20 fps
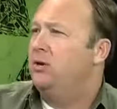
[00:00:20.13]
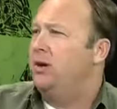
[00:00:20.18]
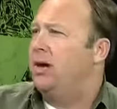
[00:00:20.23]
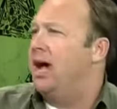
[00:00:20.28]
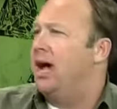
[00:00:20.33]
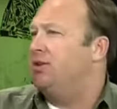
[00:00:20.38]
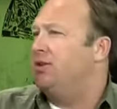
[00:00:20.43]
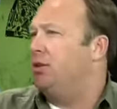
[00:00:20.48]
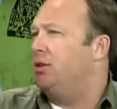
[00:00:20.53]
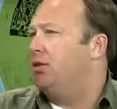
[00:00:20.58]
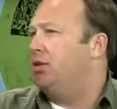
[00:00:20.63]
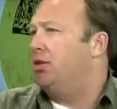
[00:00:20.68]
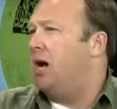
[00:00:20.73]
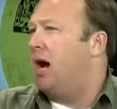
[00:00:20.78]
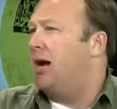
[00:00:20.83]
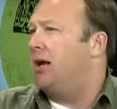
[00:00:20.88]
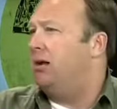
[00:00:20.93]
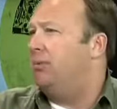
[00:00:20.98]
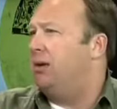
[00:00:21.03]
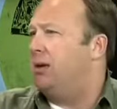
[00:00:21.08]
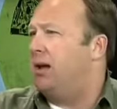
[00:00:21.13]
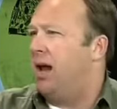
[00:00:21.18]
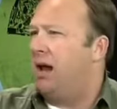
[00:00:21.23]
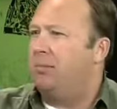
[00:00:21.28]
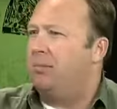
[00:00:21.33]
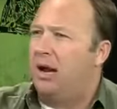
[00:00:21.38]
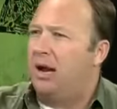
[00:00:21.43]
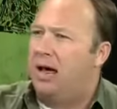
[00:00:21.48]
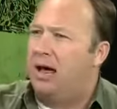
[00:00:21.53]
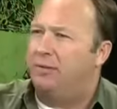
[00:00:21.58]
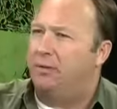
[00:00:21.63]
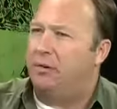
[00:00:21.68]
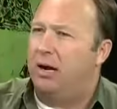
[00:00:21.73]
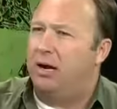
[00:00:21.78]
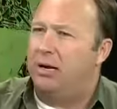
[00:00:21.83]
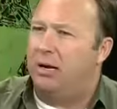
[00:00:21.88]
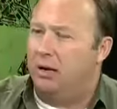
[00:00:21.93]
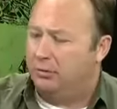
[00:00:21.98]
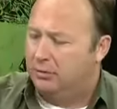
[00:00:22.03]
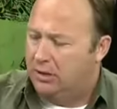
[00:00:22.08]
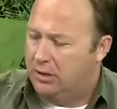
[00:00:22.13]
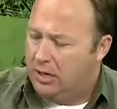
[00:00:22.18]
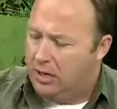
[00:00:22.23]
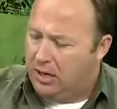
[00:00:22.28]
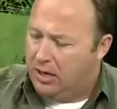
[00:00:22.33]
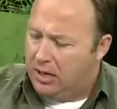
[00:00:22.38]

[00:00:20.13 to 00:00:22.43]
You guys can just document, Cam, and I have it right here.